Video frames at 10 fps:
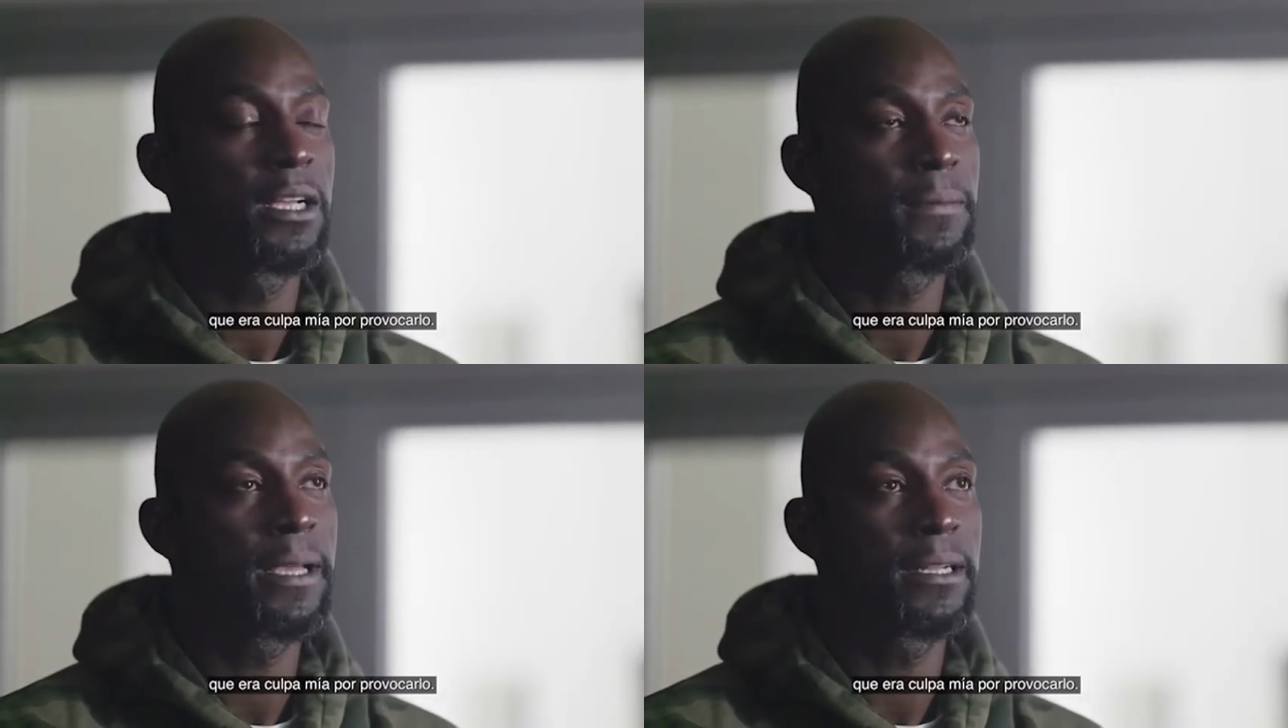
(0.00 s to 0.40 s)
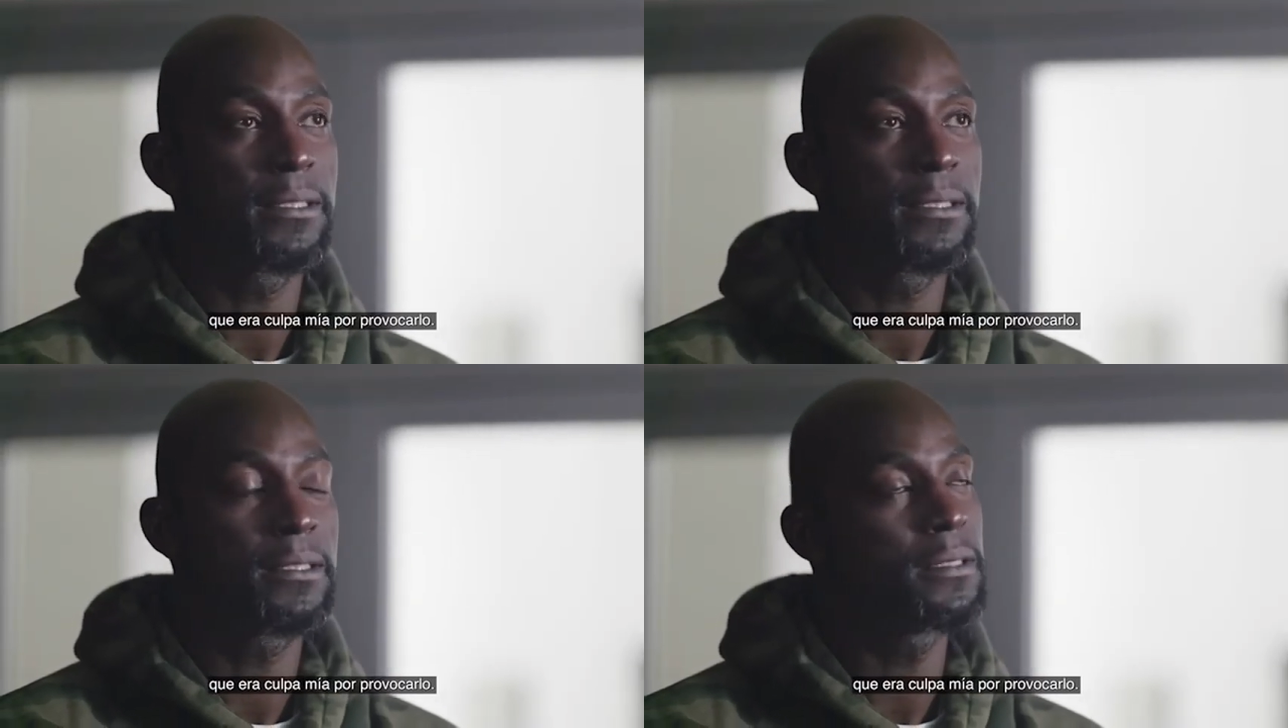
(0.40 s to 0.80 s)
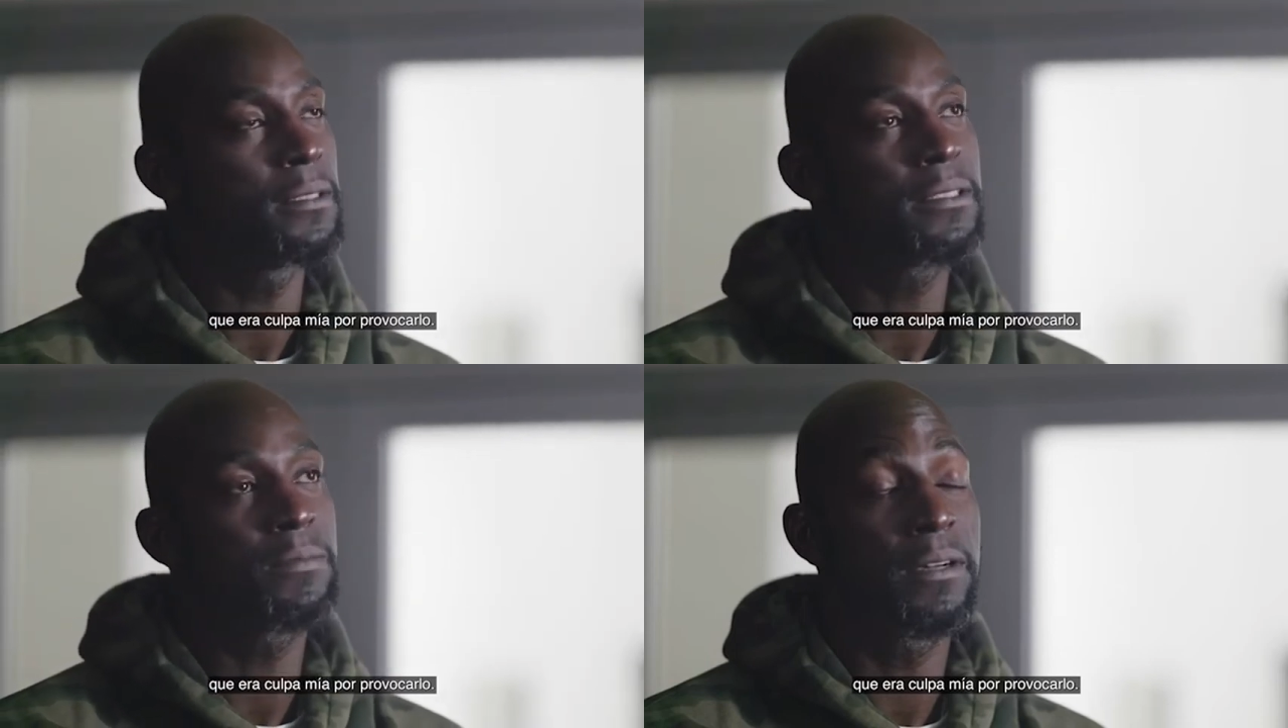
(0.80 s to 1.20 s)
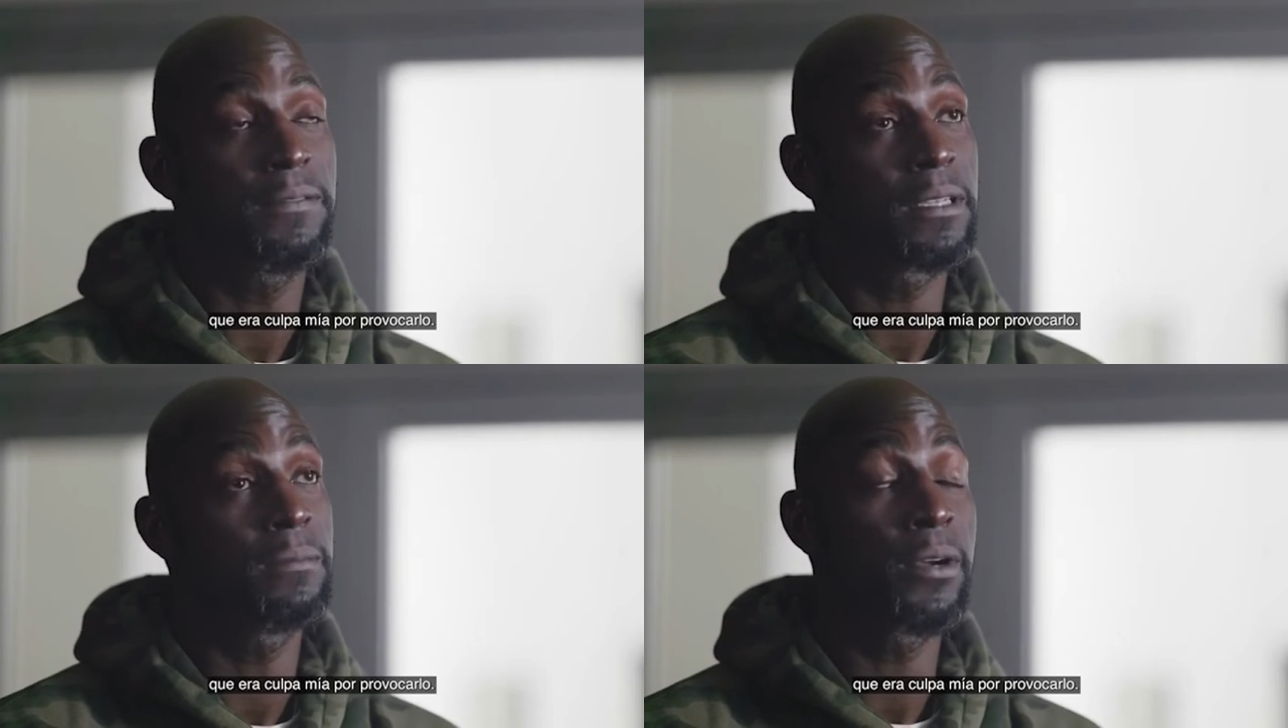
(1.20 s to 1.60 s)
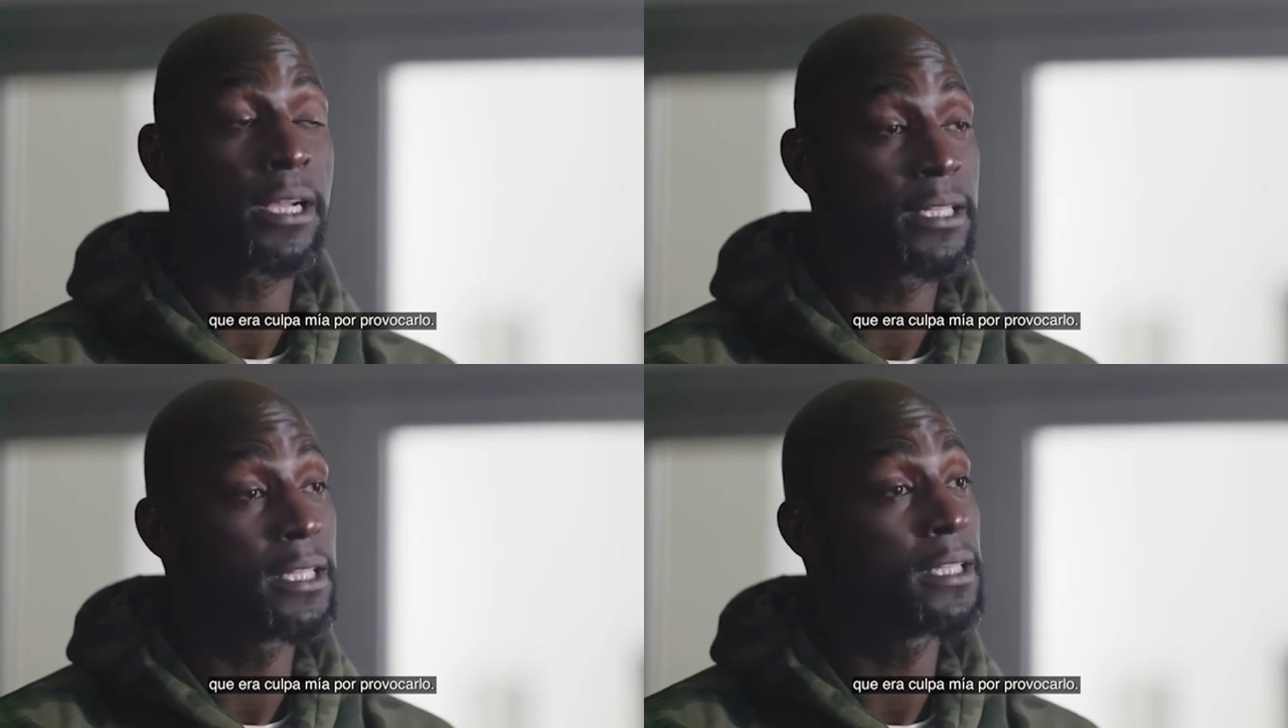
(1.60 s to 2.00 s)
man, this, this motherfucker
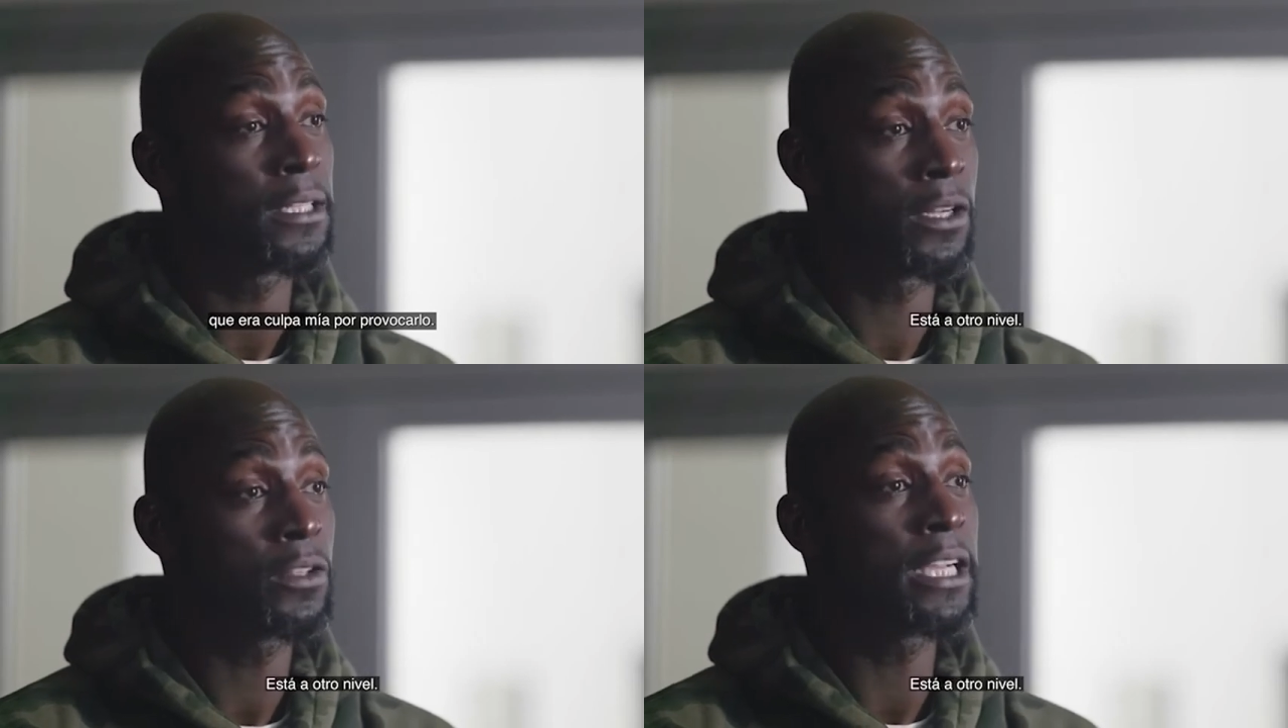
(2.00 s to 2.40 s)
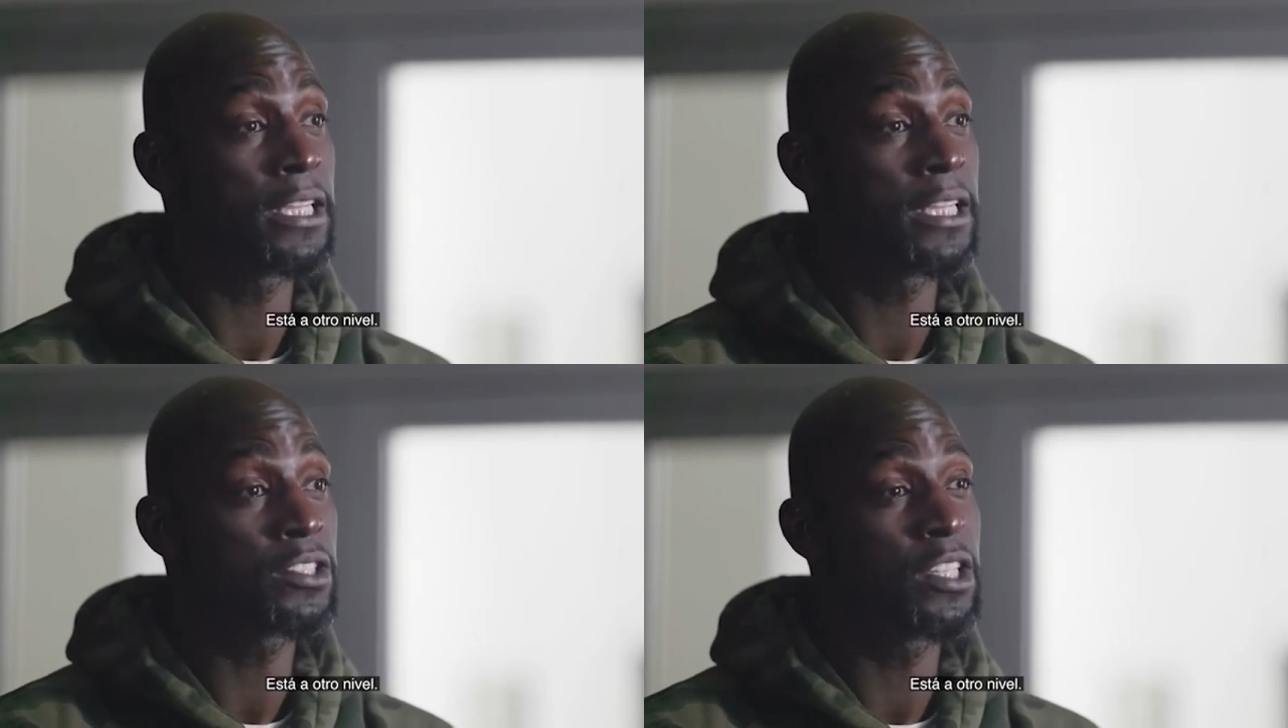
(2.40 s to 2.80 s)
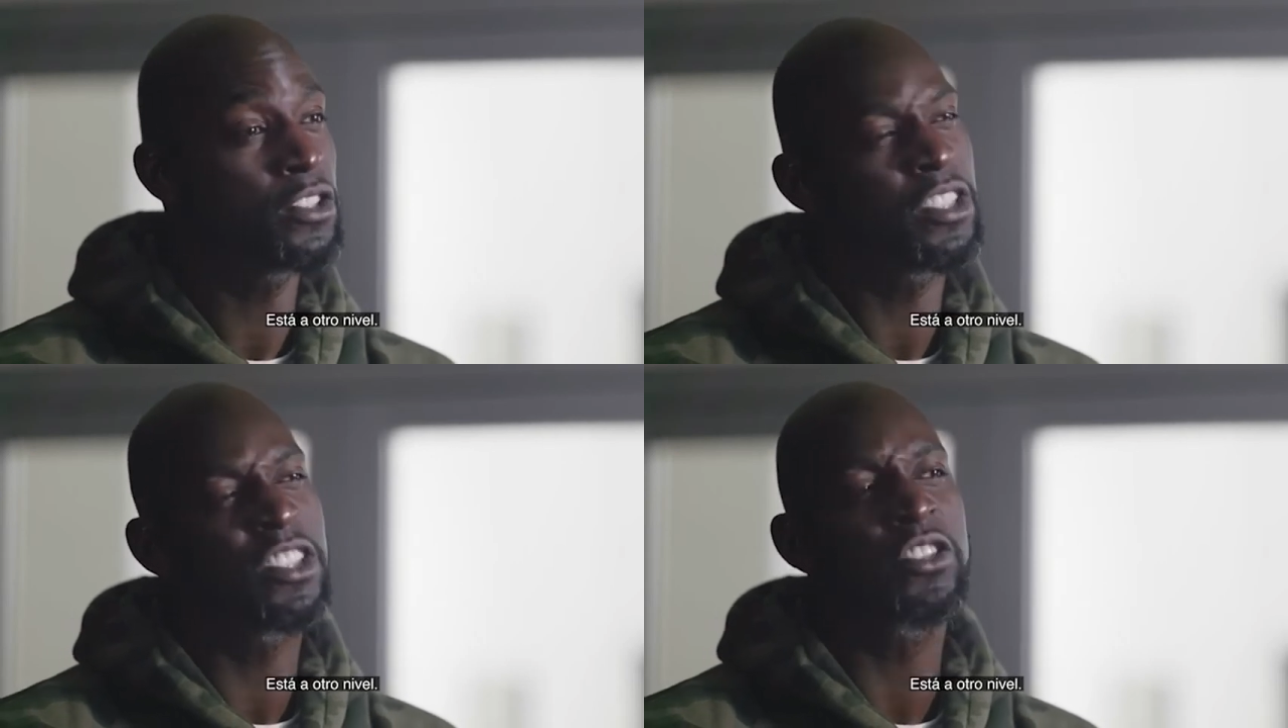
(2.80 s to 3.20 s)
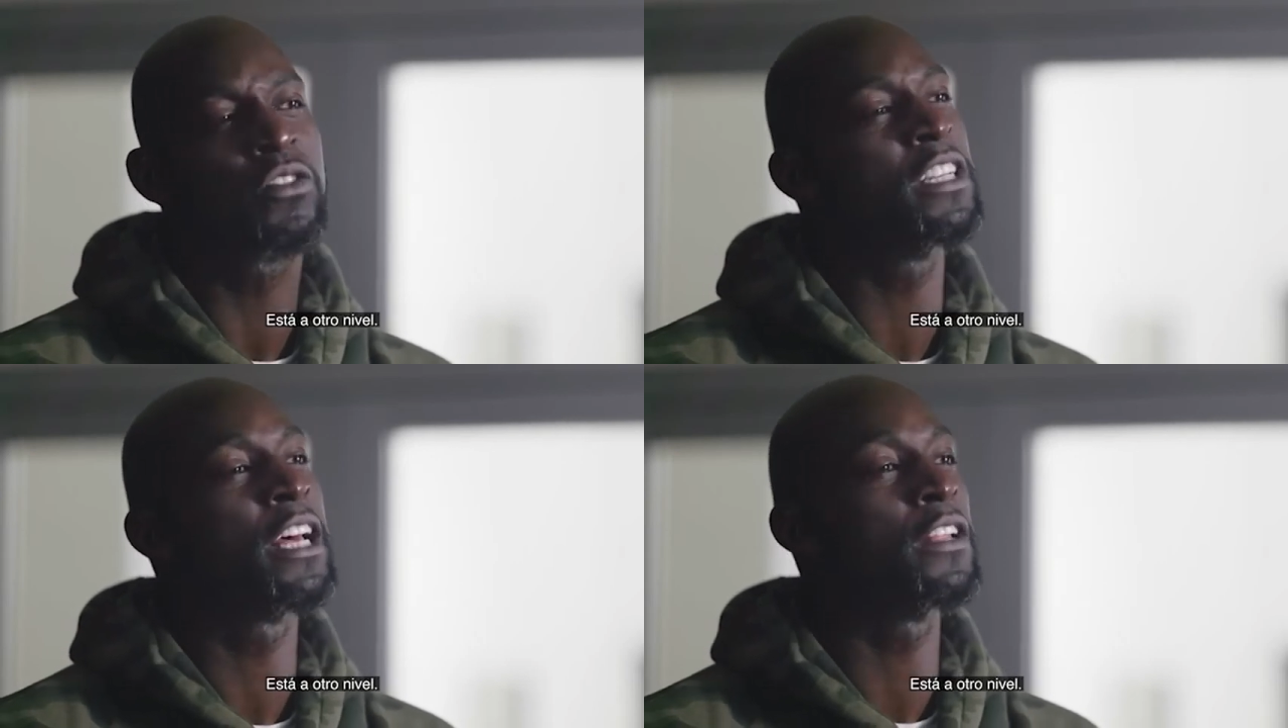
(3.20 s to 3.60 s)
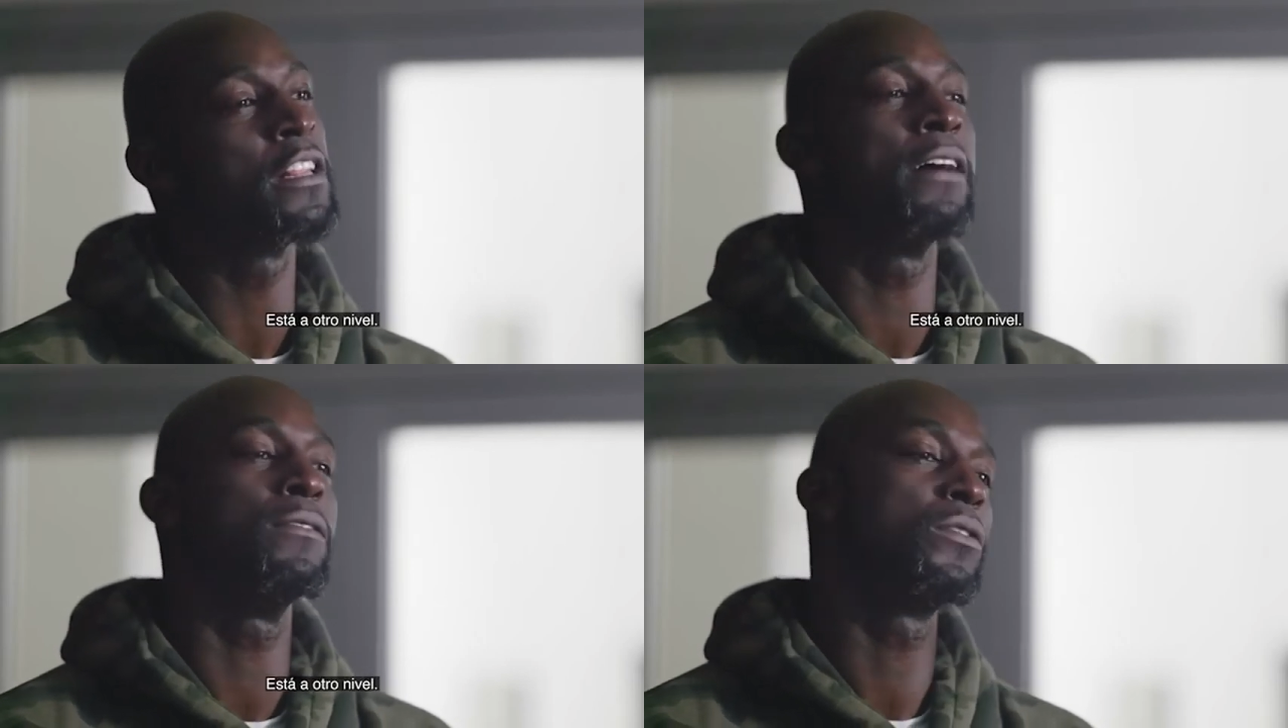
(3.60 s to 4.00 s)
bringing it, you know? Like, it's, it's just on another
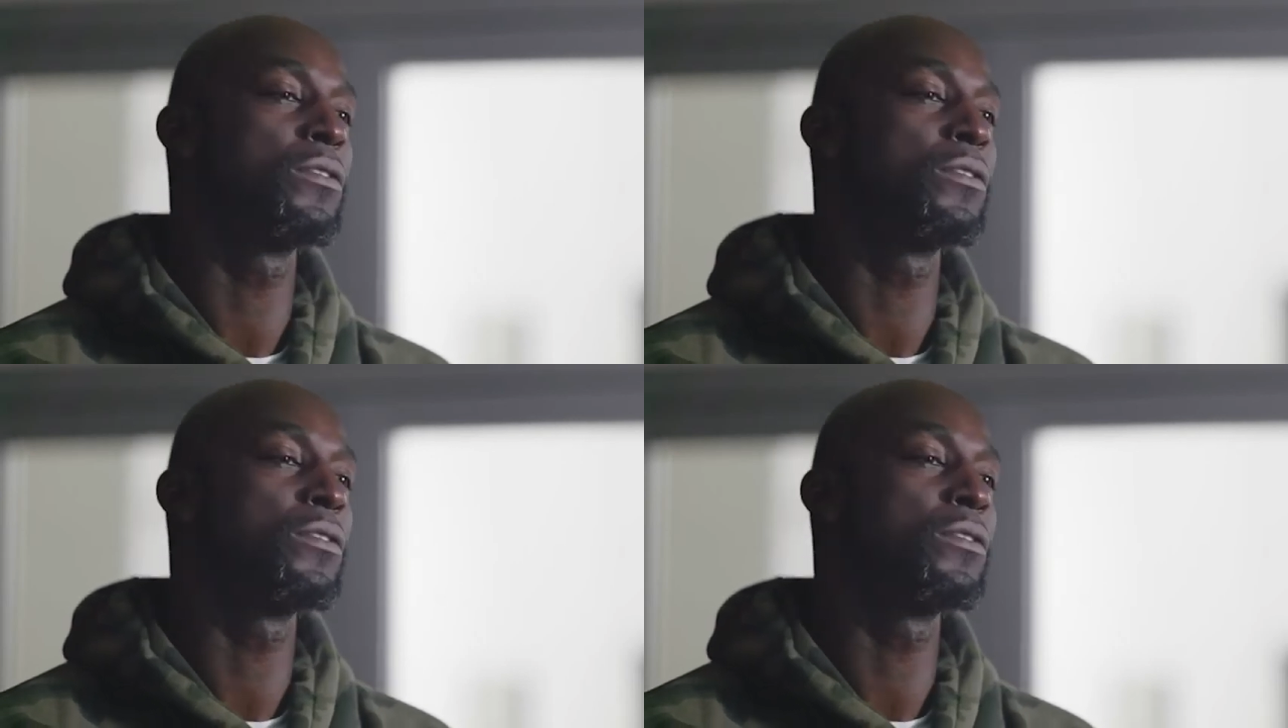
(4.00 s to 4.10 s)
level.